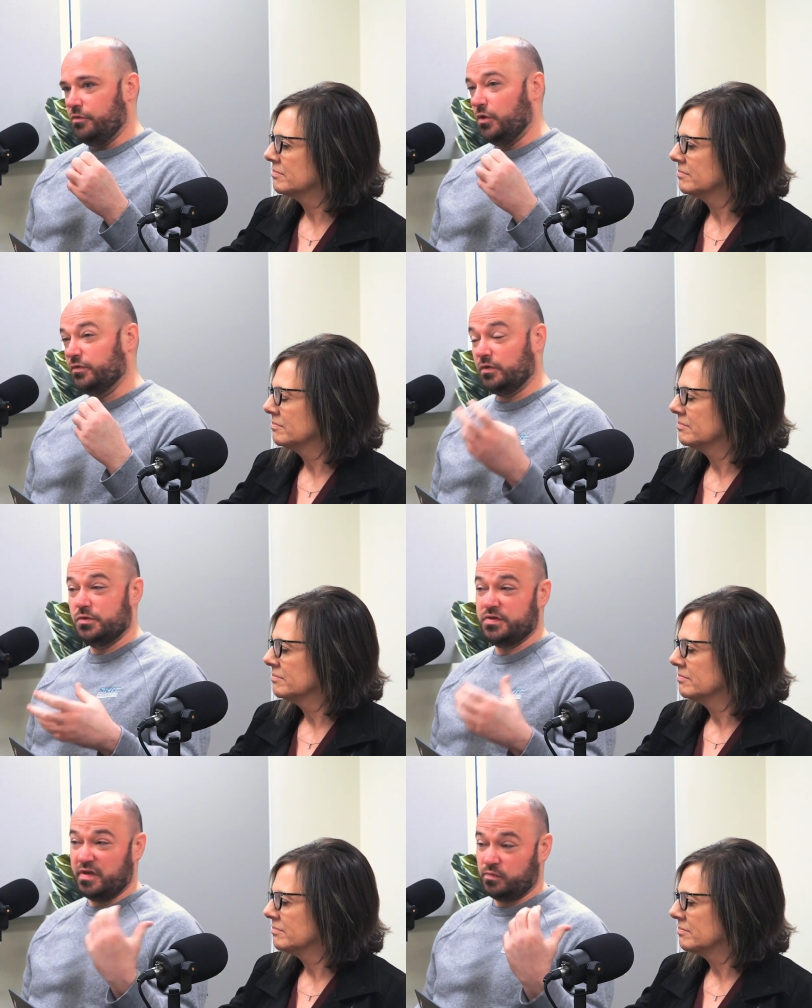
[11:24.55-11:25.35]
Speaker 1: Those
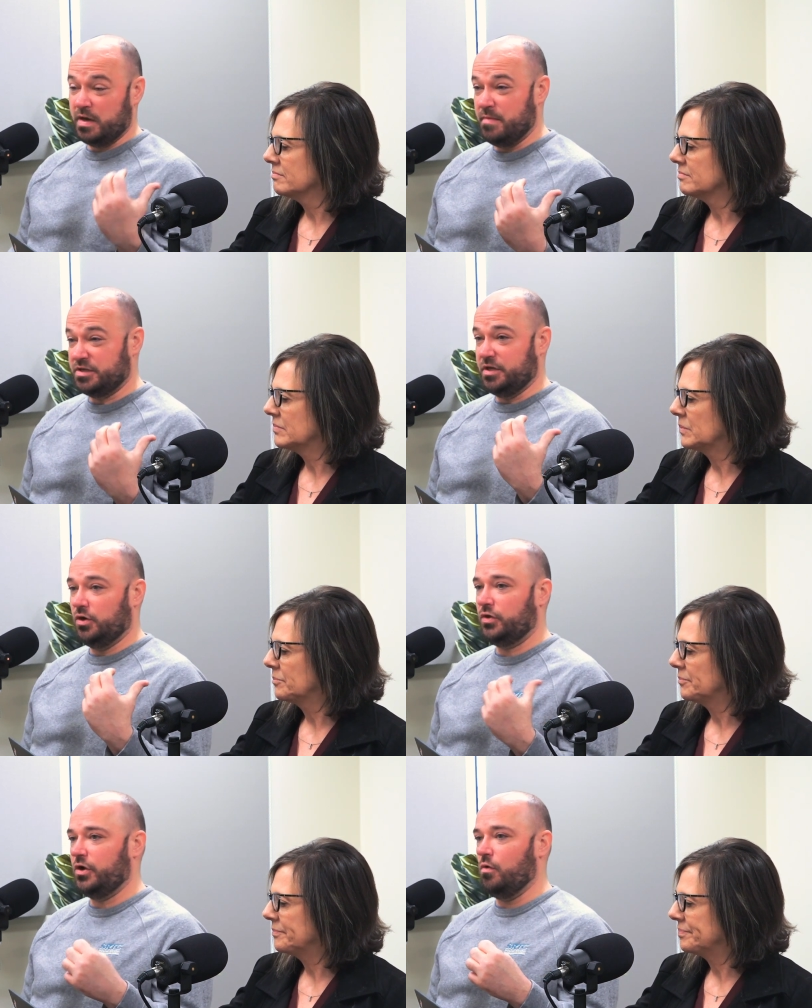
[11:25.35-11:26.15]
solutions, as Wende mentioned
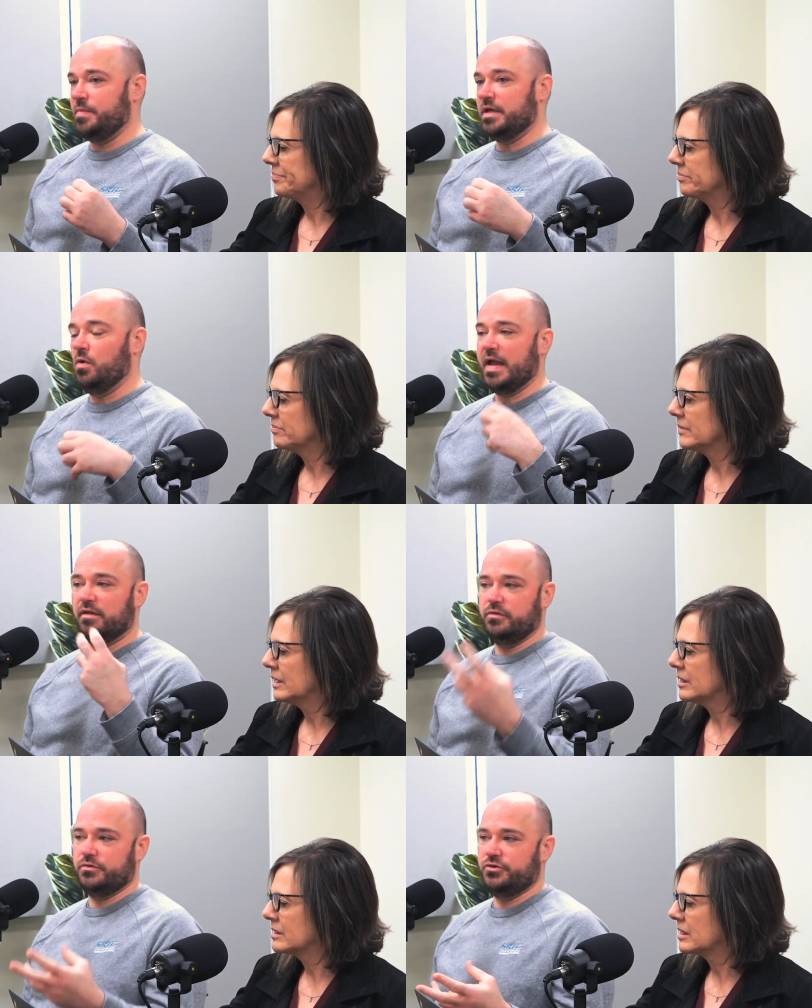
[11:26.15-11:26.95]
earlier, will be going
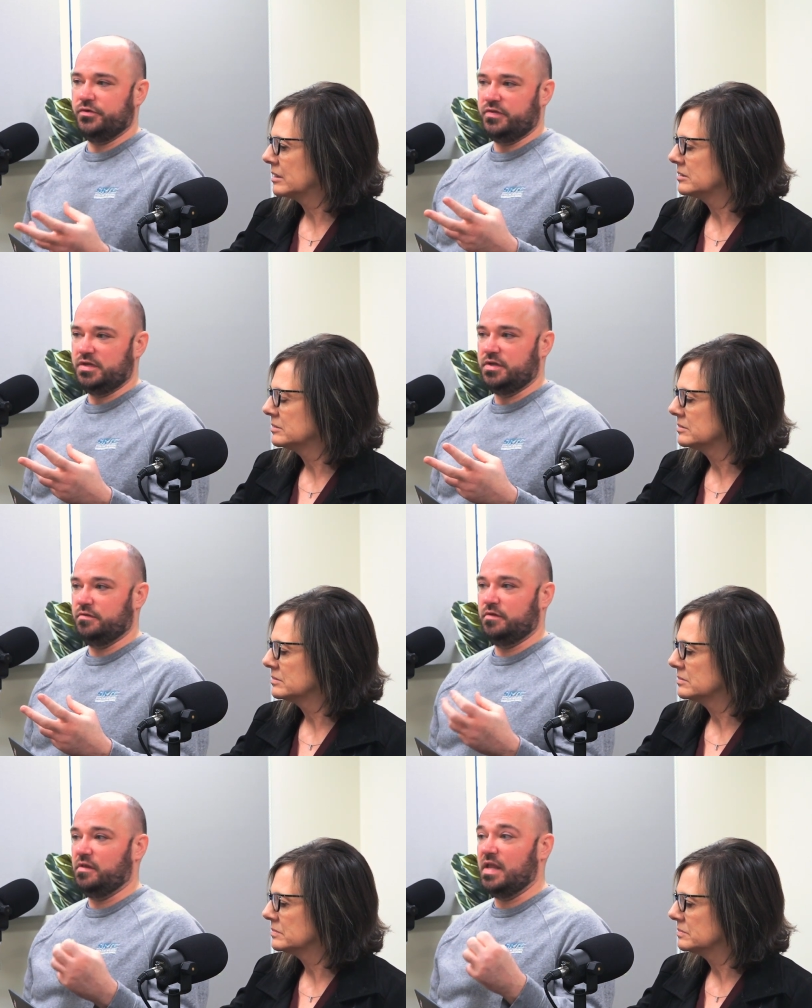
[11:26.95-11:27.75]
out to those
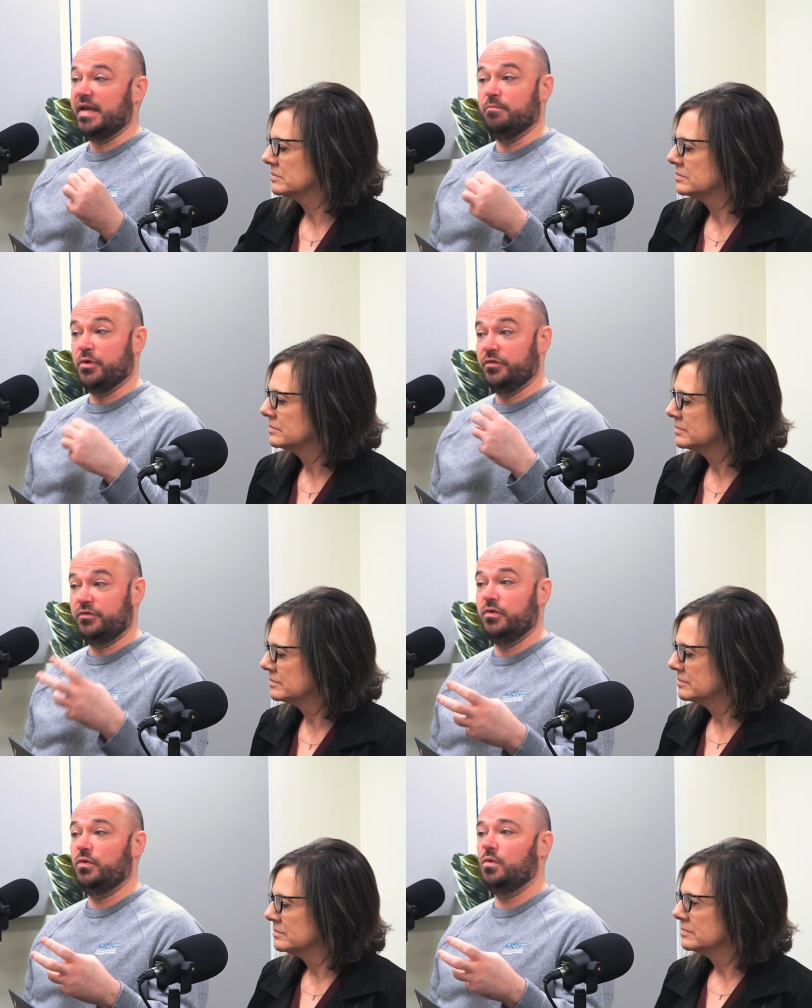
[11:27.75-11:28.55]
jurisdictions so okay. that they can
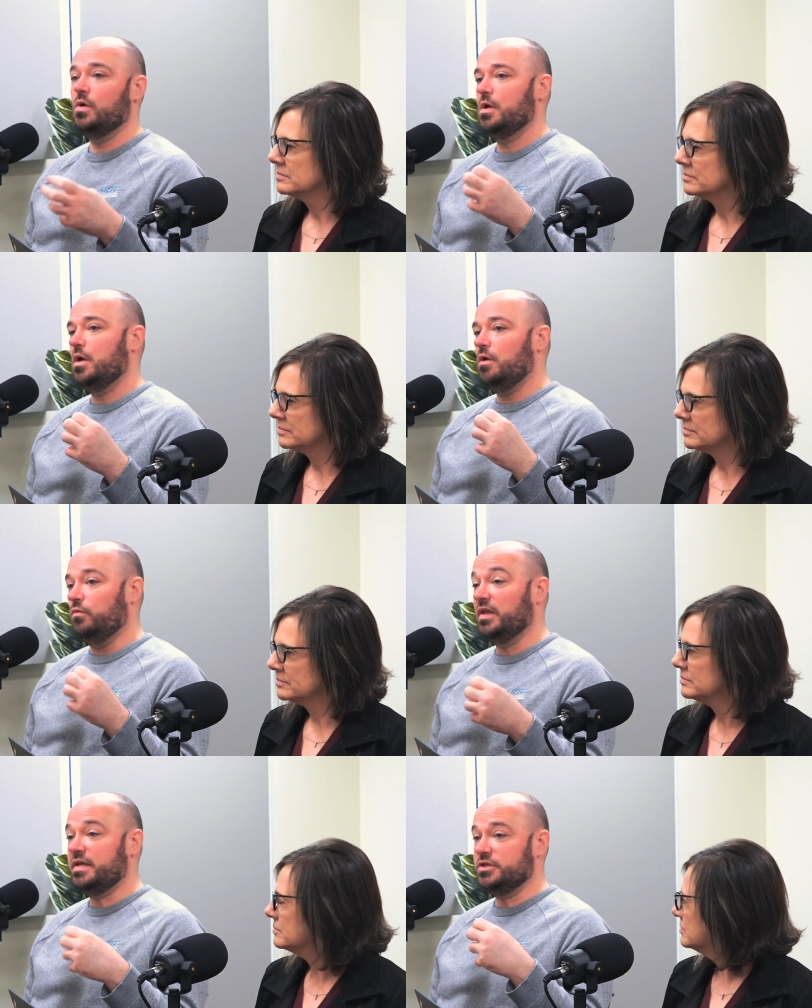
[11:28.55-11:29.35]
pursue
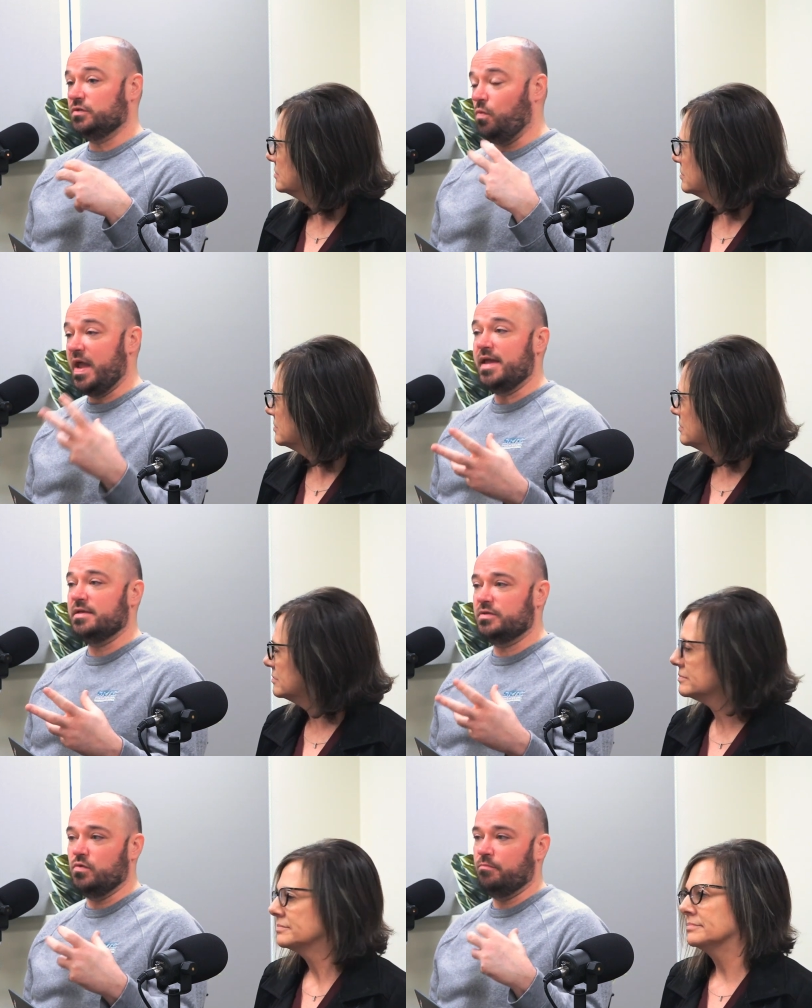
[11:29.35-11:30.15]
really just
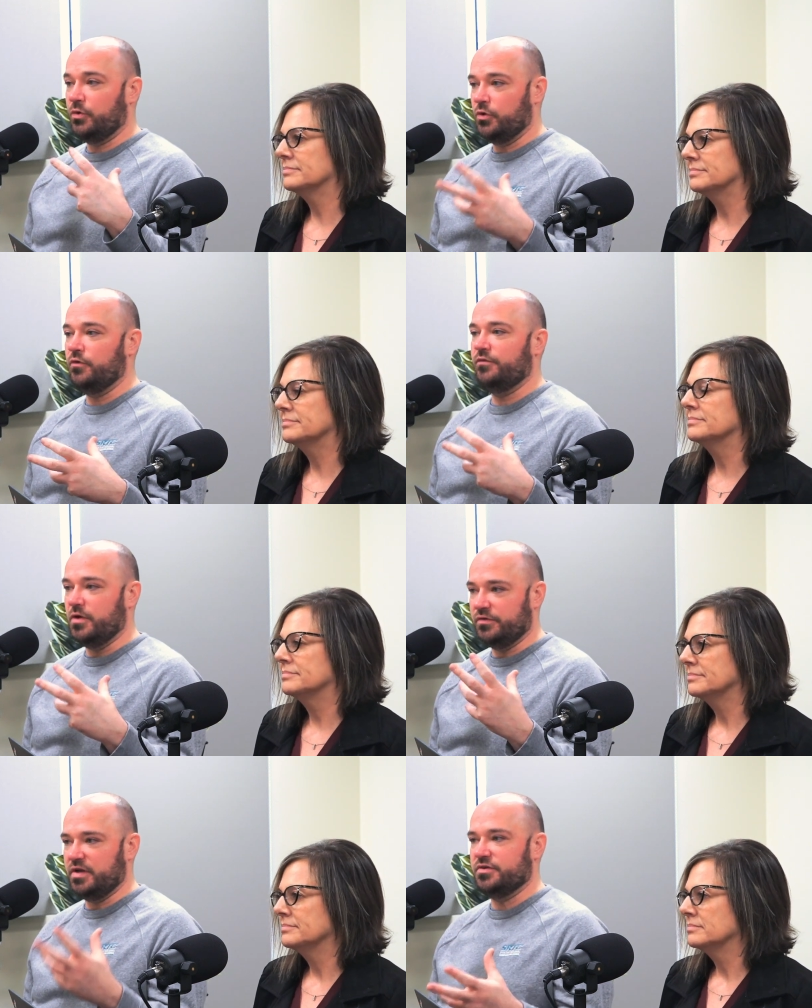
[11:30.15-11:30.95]
ways to improve
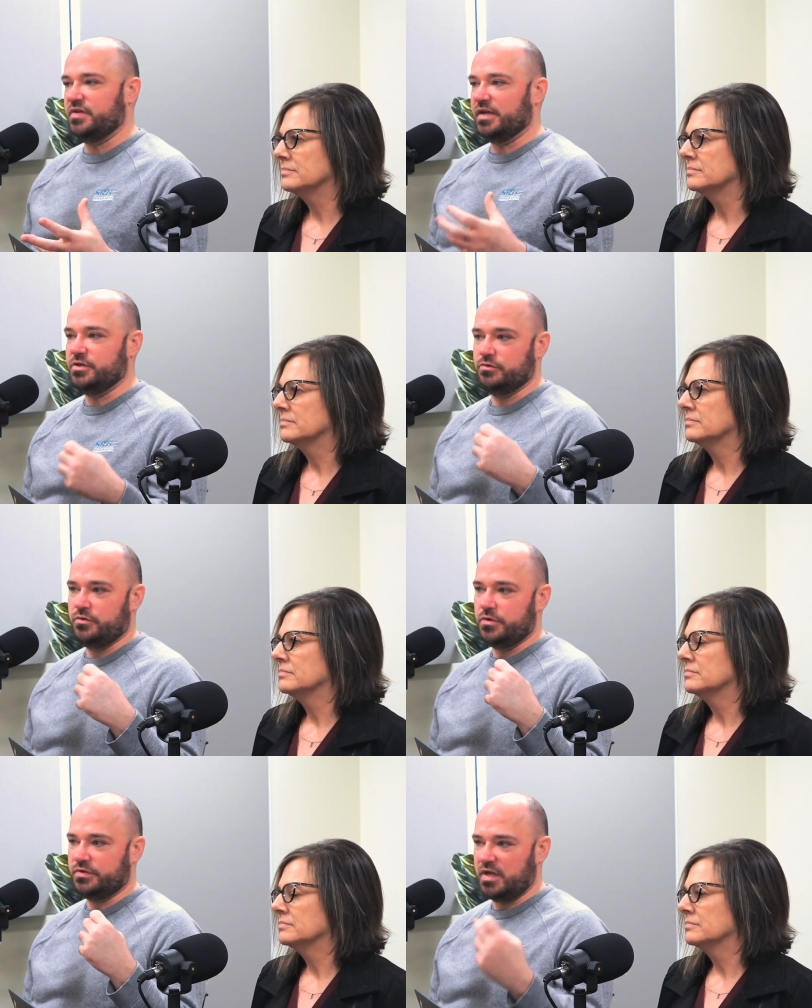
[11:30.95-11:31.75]
those intersections or
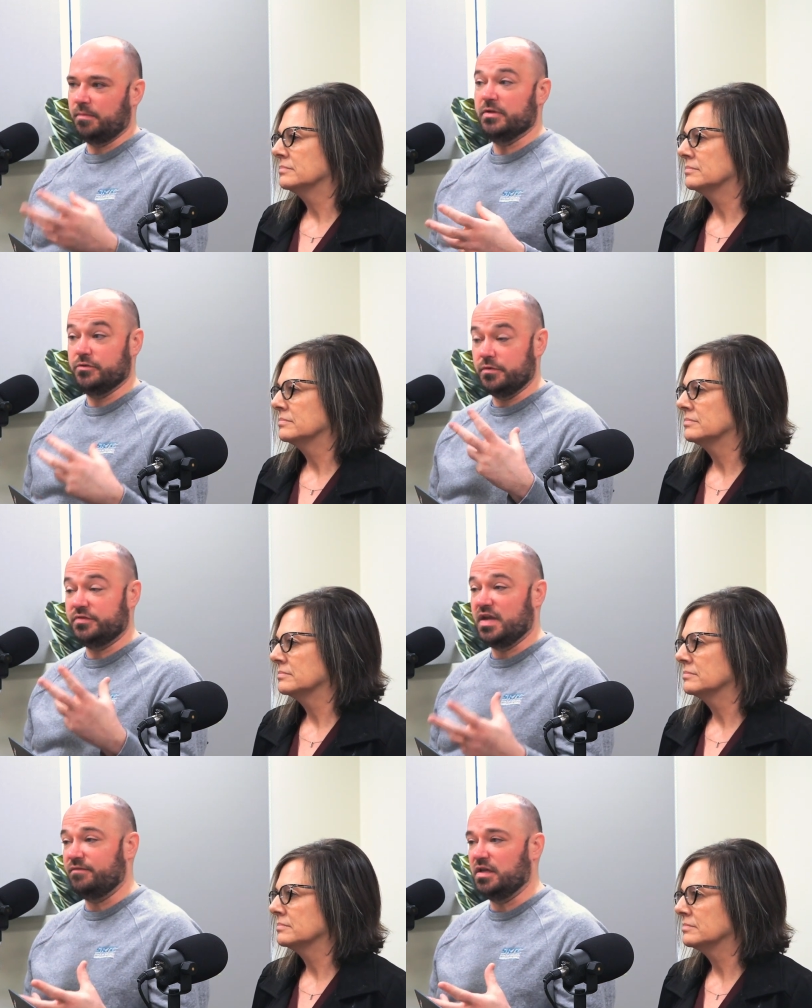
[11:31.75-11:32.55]
okay. those segments or those
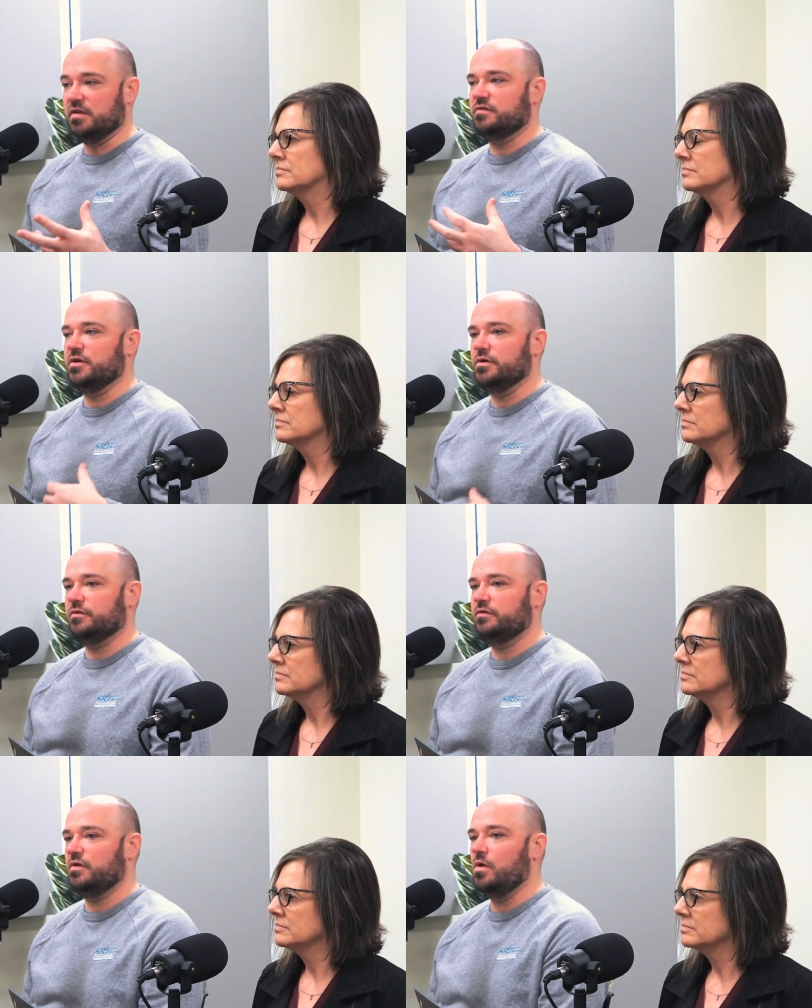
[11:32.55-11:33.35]
safety
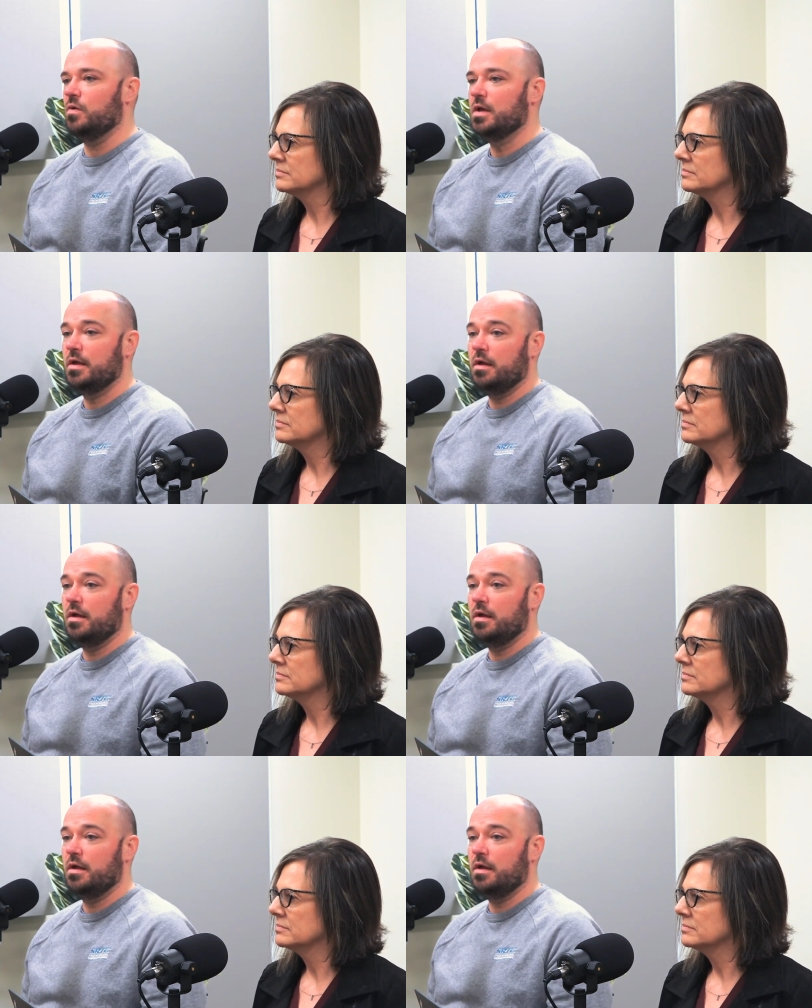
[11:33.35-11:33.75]
concerns. So,